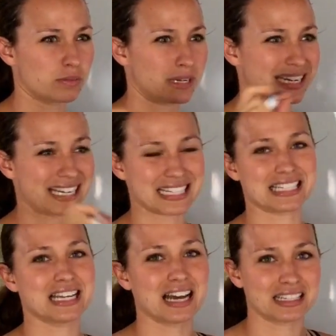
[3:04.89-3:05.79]
but it is
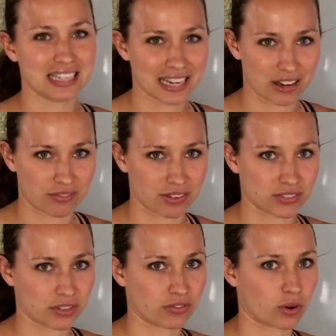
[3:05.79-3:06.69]
not negative
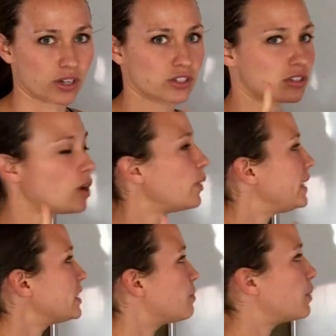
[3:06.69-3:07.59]
54. So we
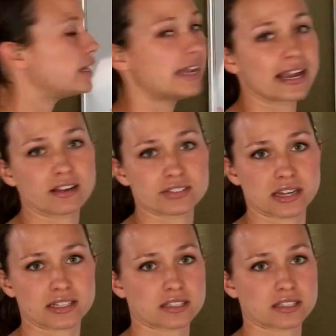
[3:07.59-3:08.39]
need to put a negative sign